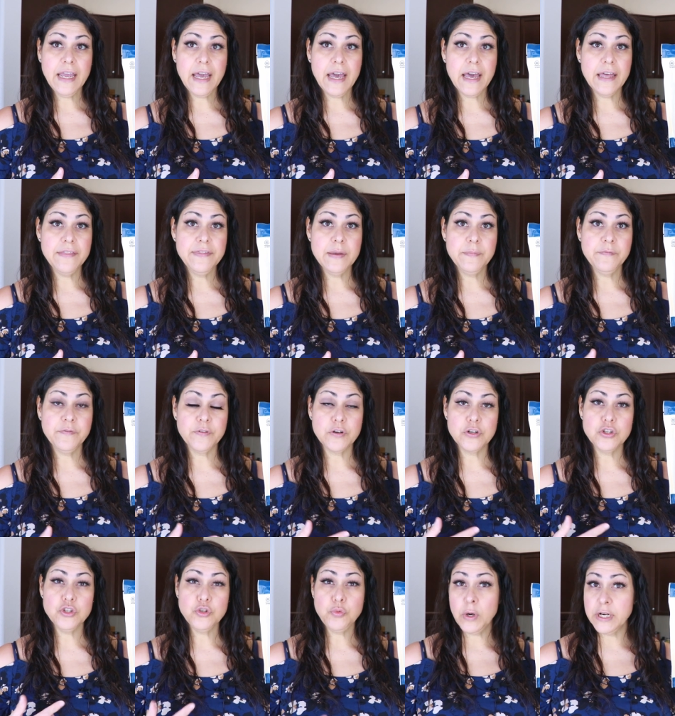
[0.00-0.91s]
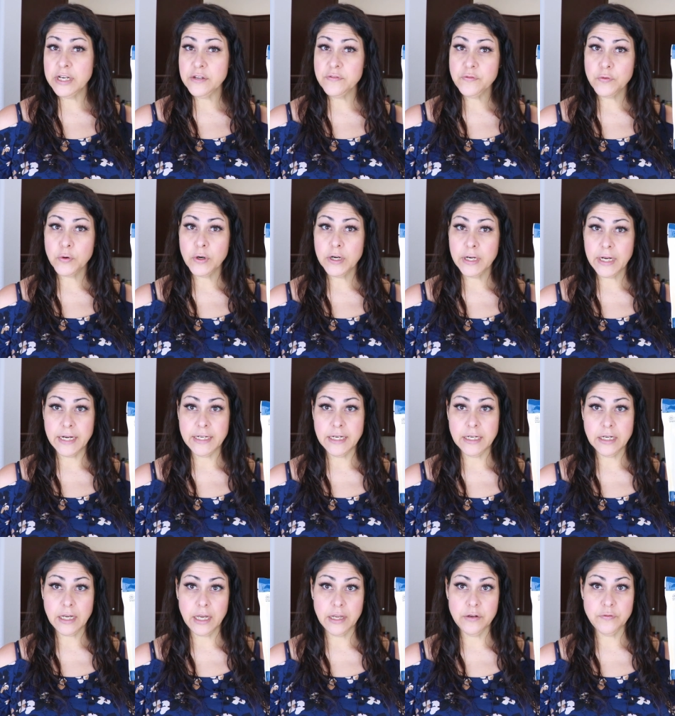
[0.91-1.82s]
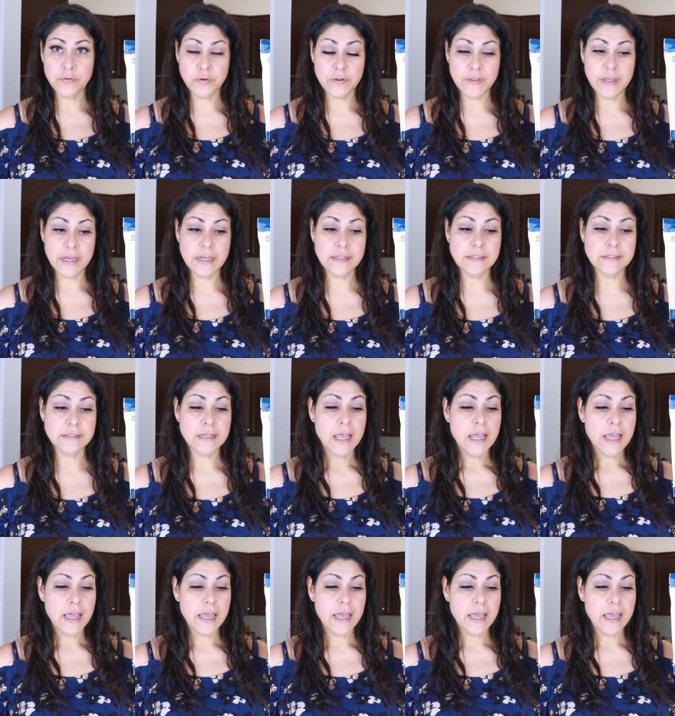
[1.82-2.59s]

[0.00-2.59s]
had them for $24.99 for this.